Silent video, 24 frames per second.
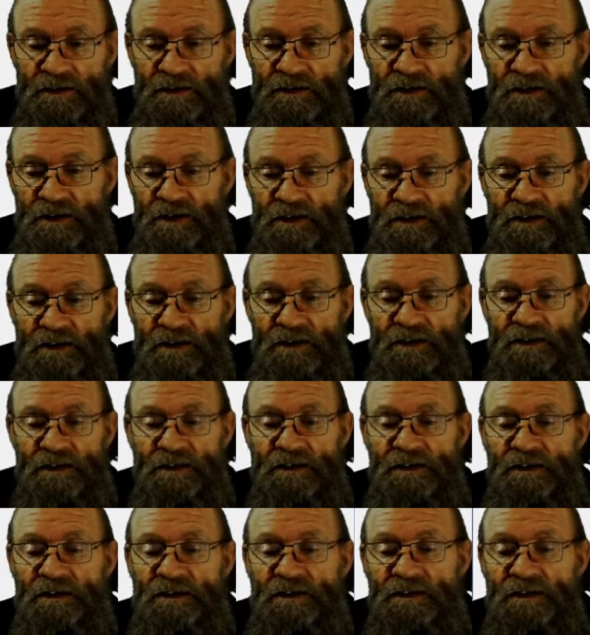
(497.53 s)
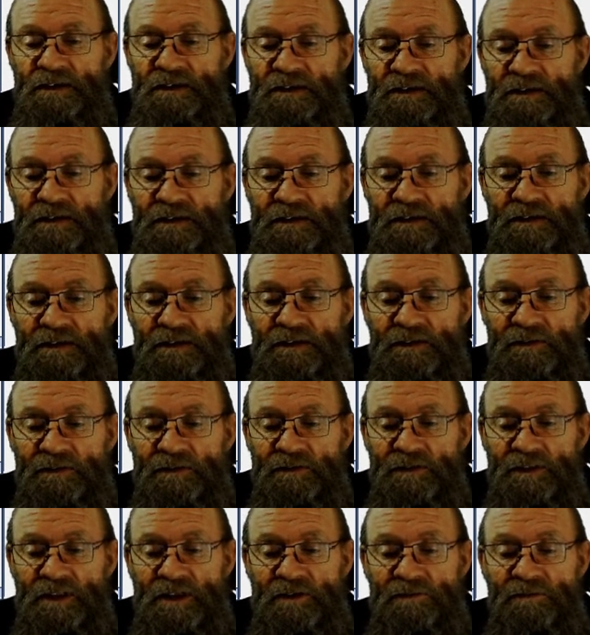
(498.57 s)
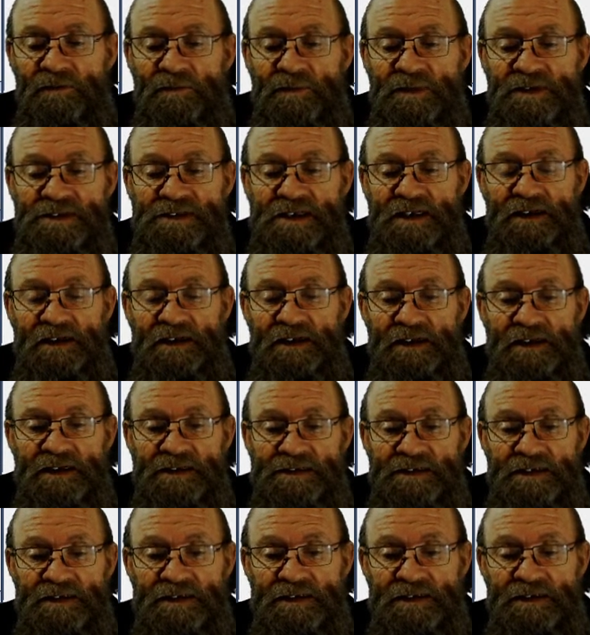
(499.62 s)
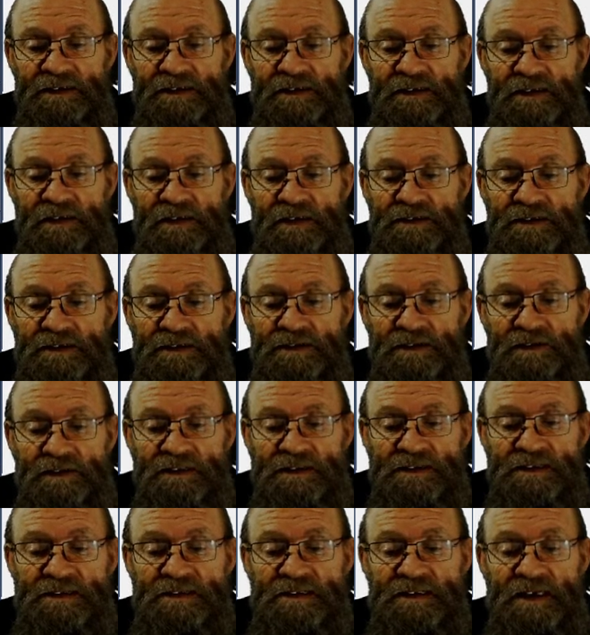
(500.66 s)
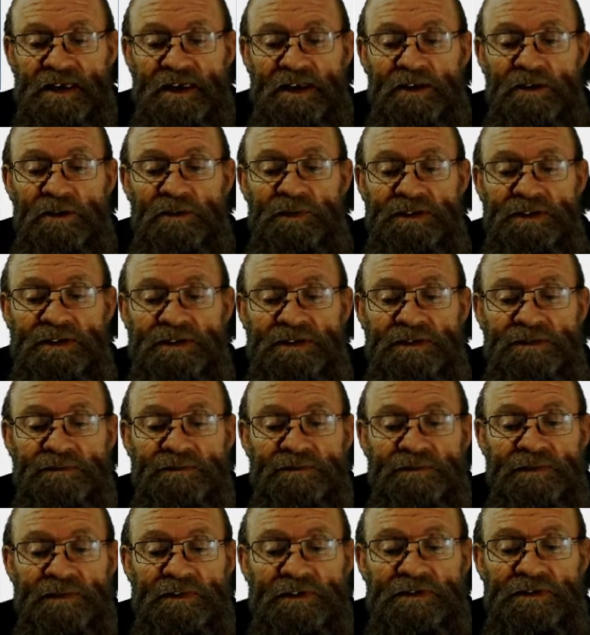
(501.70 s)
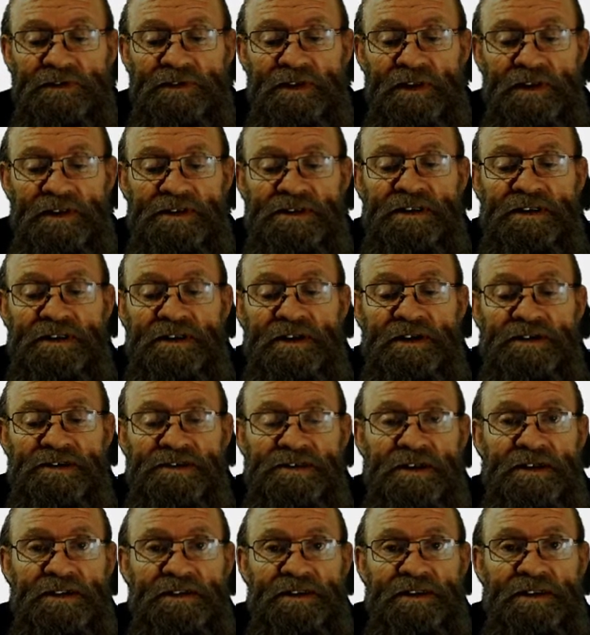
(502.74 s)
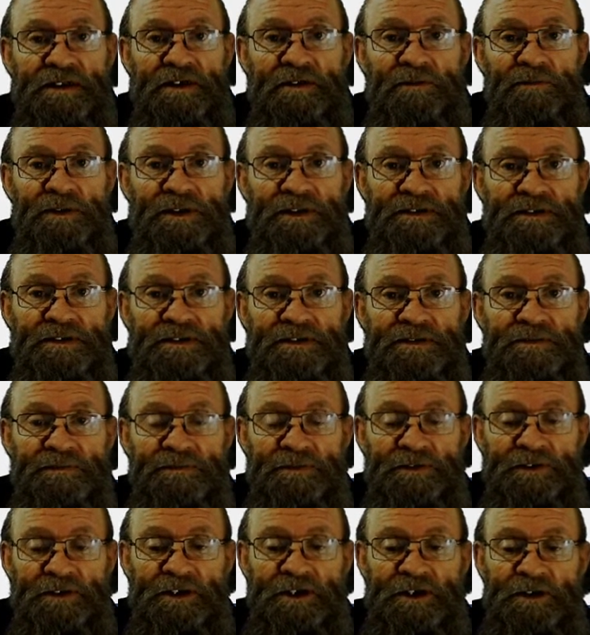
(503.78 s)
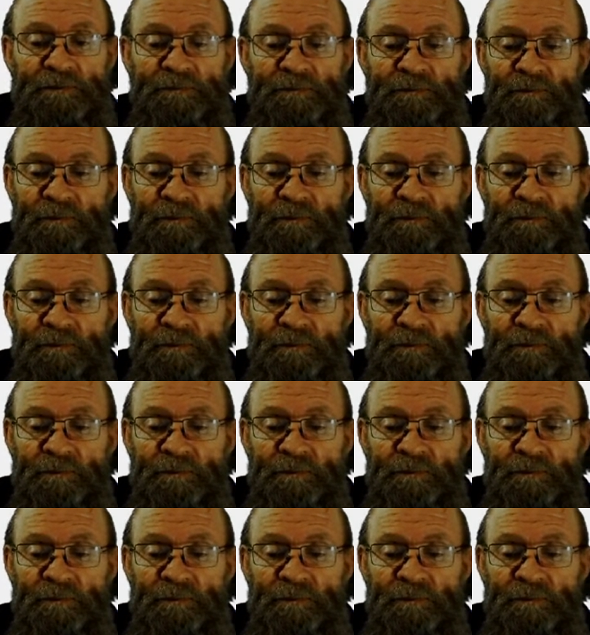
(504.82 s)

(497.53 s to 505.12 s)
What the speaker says: and then we're busy analyzing it. So this is the end of it. So this is the result that I want. Okay.